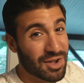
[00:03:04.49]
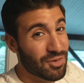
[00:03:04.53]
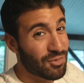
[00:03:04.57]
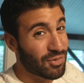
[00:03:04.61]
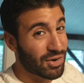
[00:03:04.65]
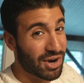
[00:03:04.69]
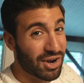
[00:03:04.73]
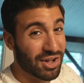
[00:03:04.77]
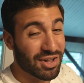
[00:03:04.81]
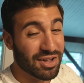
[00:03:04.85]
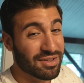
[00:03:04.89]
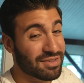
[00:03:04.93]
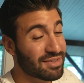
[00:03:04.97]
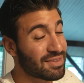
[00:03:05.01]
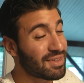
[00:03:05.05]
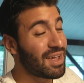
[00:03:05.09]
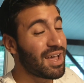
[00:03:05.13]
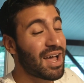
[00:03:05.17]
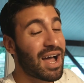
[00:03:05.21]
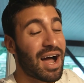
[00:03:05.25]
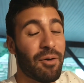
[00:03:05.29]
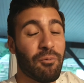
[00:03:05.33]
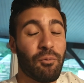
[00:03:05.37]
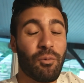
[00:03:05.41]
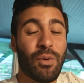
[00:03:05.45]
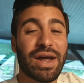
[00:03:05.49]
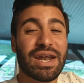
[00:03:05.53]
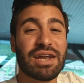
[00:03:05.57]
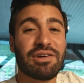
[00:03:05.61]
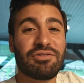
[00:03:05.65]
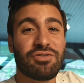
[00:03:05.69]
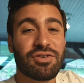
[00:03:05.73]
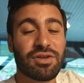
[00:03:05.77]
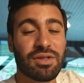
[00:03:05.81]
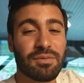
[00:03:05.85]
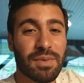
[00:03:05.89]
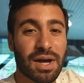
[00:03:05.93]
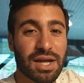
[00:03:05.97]
Regardless, I'm waiting
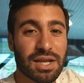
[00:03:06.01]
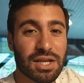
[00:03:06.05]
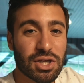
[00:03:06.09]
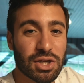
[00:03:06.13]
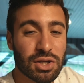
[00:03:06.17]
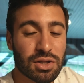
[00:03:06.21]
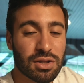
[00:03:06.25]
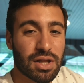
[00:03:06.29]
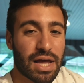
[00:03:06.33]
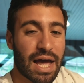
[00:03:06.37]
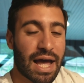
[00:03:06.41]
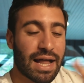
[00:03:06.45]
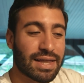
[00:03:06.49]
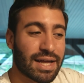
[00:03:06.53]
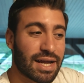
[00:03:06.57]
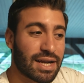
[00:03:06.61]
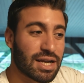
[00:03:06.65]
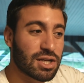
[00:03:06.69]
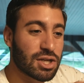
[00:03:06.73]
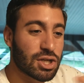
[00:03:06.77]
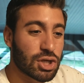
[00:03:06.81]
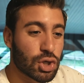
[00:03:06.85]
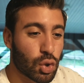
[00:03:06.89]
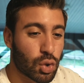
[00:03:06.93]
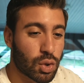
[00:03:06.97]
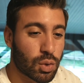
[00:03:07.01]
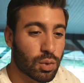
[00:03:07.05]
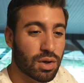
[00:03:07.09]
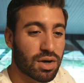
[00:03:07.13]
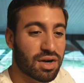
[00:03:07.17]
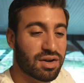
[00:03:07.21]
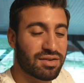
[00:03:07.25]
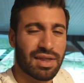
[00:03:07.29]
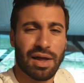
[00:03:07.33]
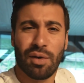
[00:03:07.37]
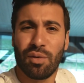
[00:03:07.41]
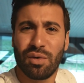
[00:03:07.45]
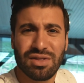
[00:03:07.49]
for my LA to New York one
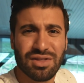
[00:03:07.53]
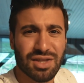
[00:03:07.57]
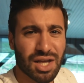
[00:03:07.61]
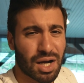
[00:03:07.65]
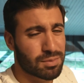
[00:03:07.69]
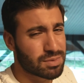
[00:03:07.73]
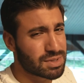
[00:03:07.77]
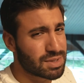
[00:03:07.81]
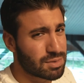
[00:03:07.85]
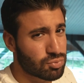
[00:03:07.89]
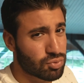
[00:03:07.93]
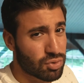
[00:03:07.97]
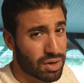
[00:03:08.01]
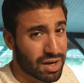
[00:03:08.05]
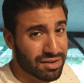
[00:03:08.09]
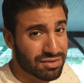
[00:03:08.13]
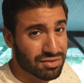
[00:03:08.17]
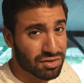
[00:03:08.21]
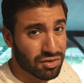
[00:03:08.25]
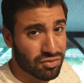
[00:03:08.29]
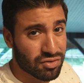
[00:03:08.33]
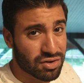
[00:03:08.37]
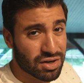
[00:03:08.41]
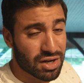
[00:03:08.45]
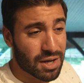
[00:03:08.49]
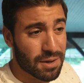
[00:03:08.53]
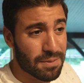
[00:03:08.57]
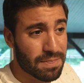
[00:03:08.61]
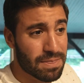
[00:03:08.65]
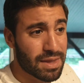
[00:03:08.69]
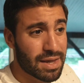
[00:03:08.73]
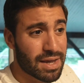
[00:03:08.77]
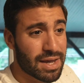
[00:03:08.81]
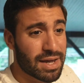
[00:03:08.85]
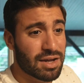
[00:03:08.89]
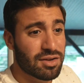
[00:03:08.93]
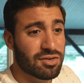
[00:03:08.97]
because that one doubled in price overnight.